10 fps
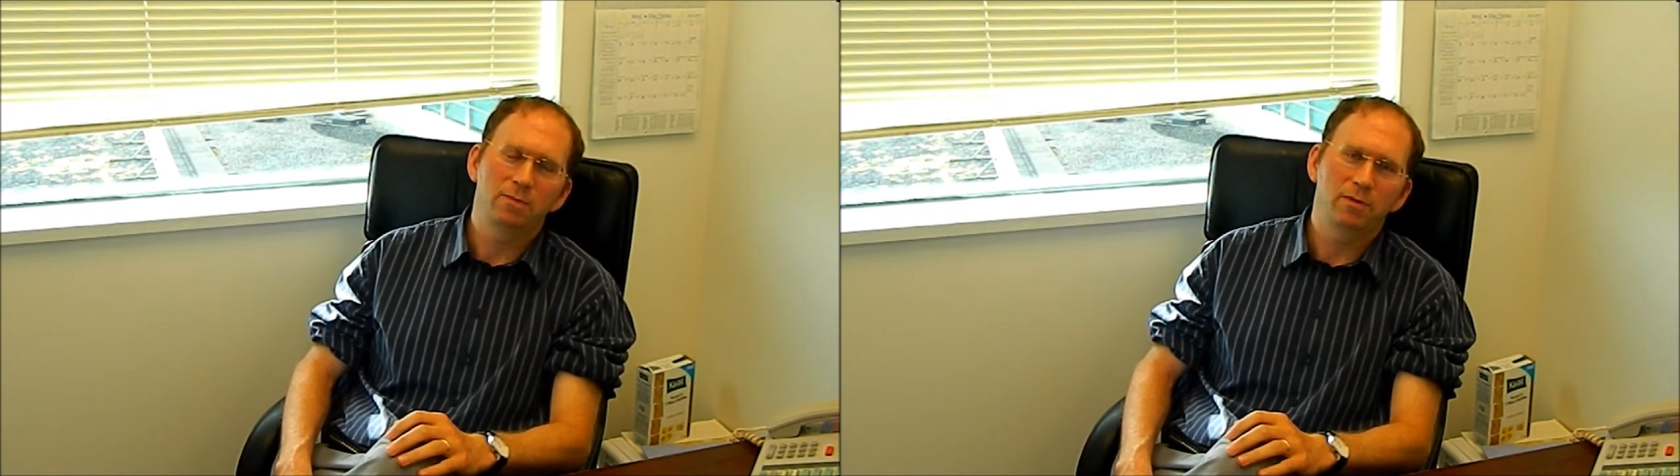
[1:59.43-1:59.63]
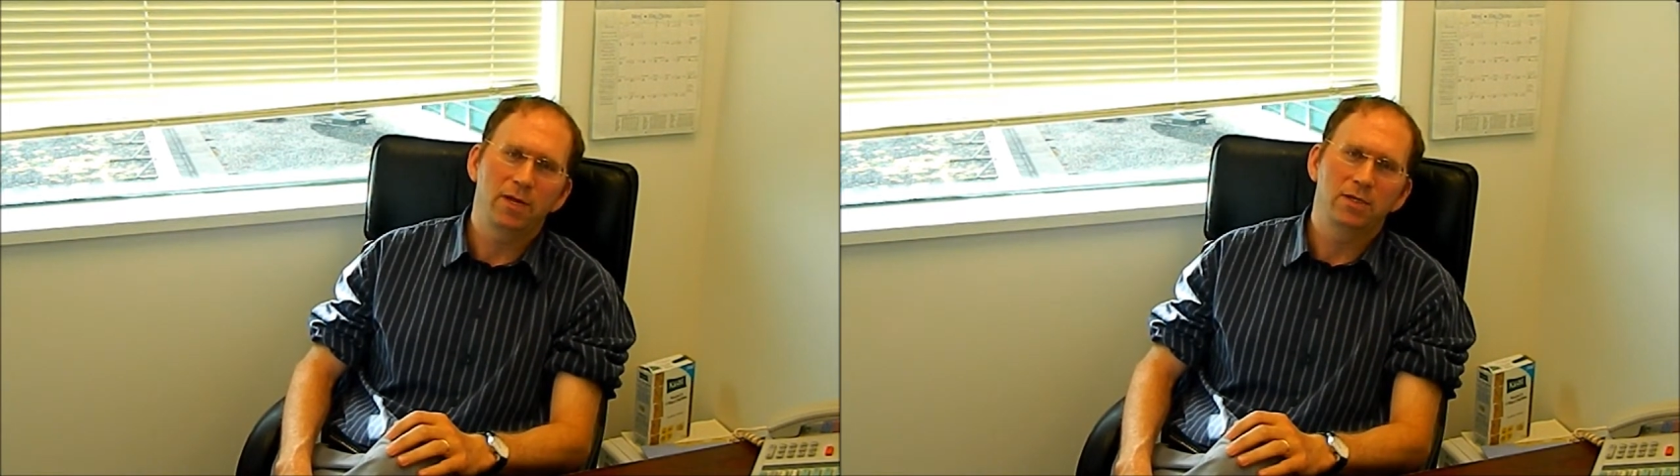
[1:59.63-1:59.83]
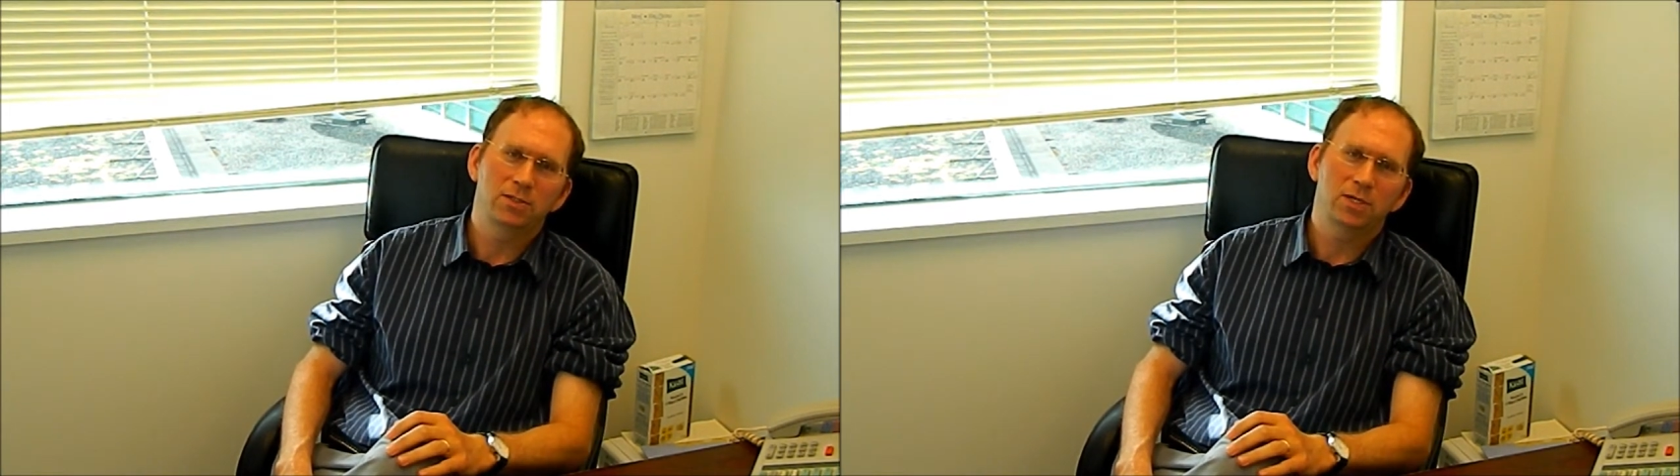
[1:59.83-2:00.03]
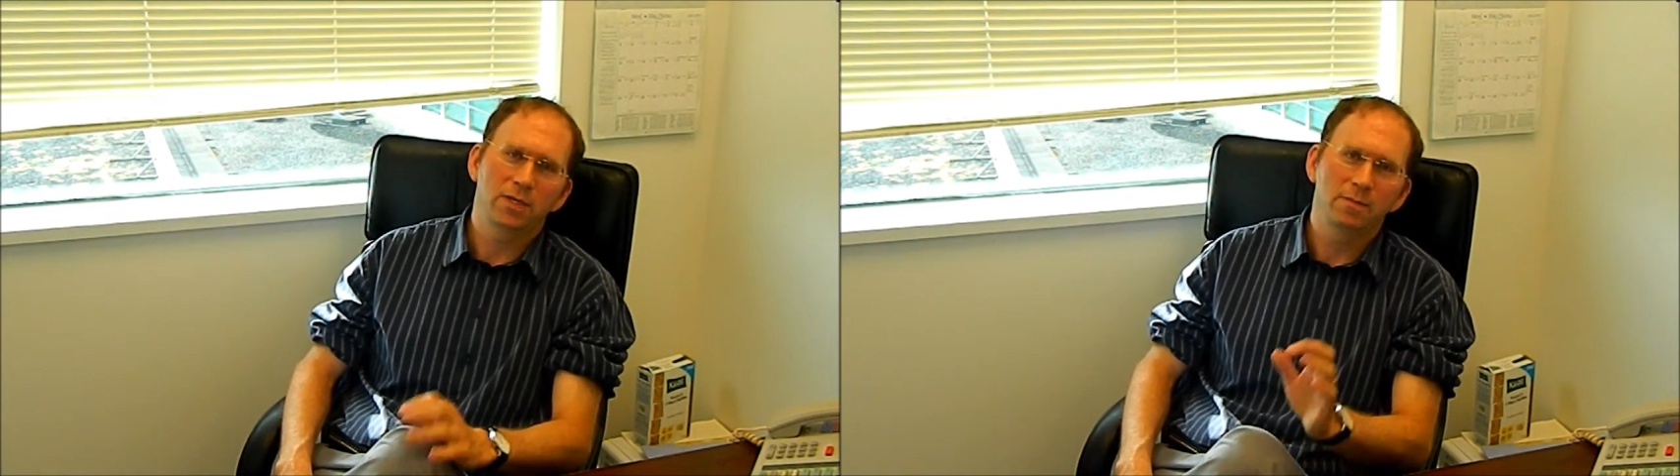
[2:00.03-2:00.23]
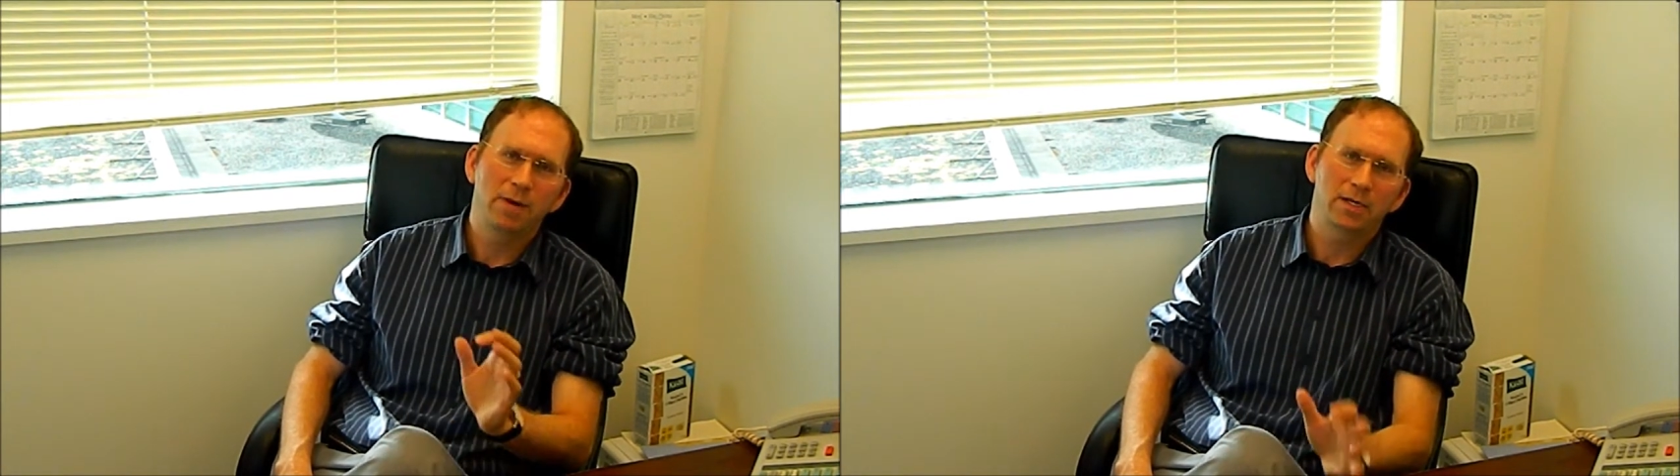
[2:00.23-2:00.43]
placed on
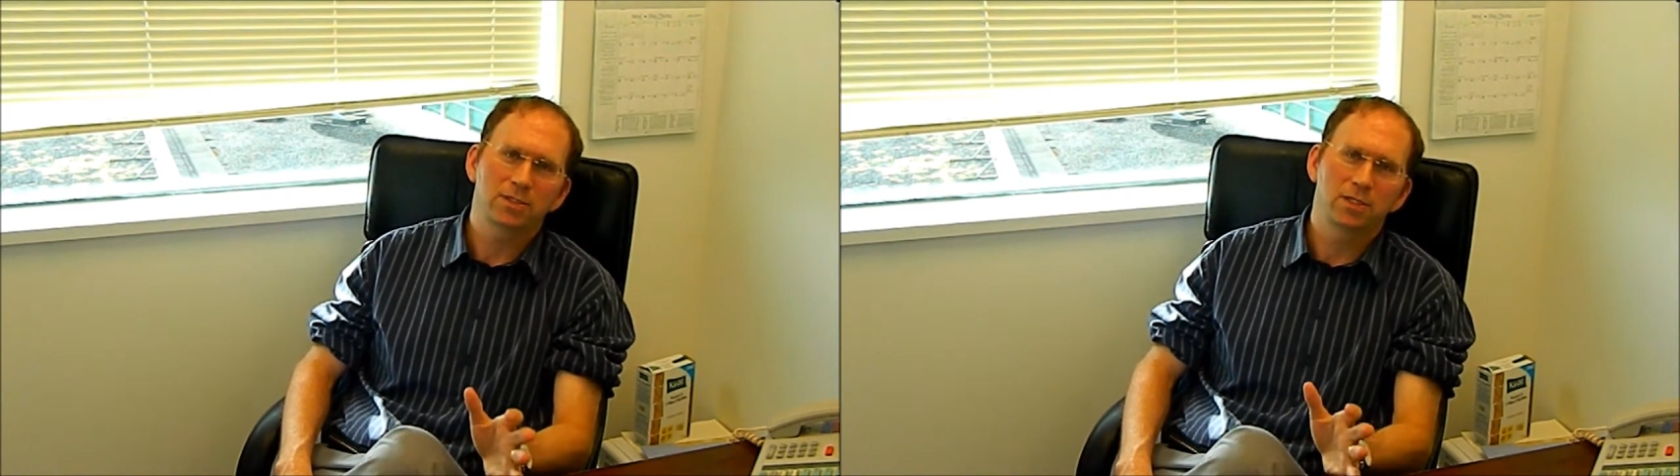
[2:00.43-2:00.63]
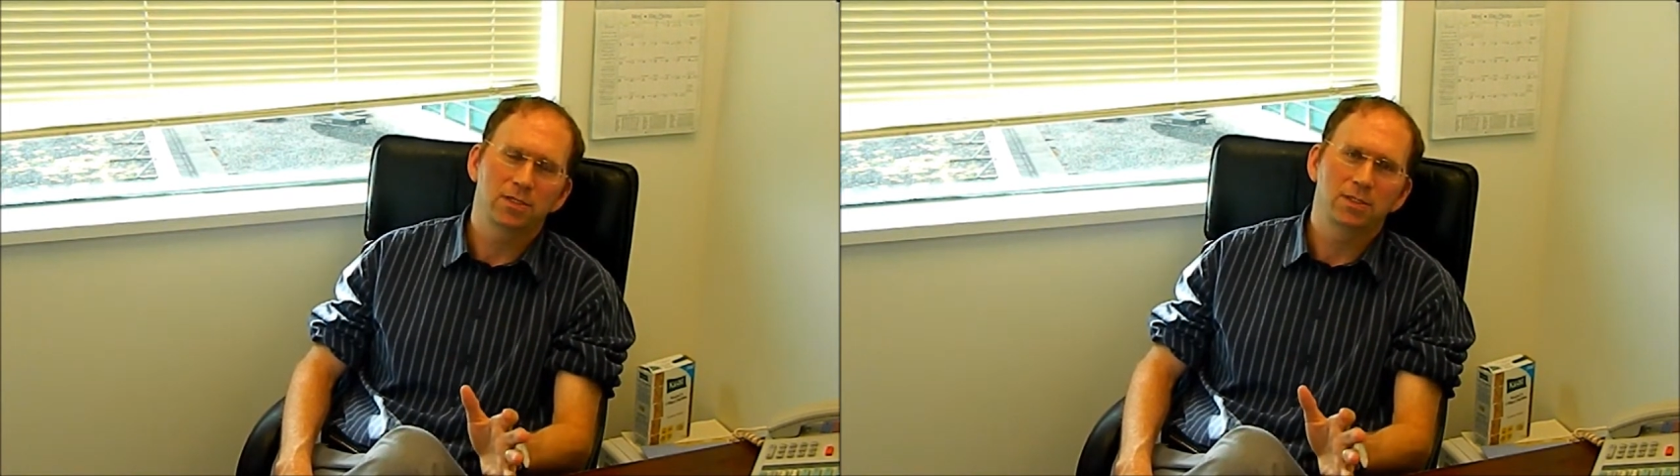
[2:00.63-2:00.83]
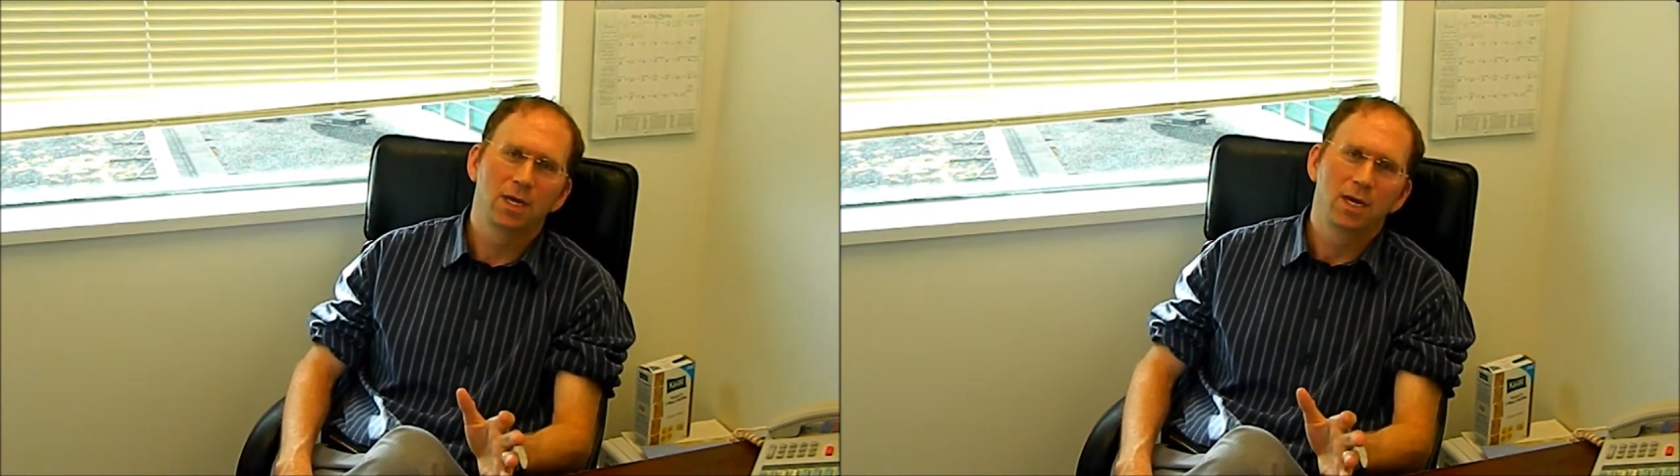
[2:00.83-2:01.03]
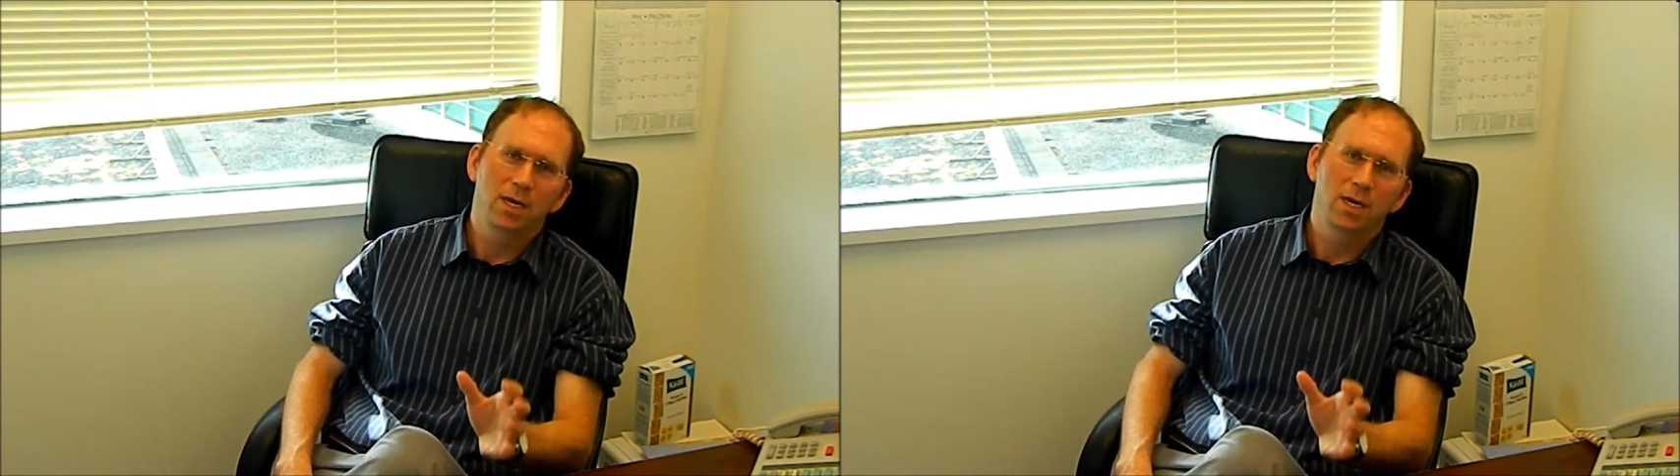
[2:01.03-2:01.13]
the buses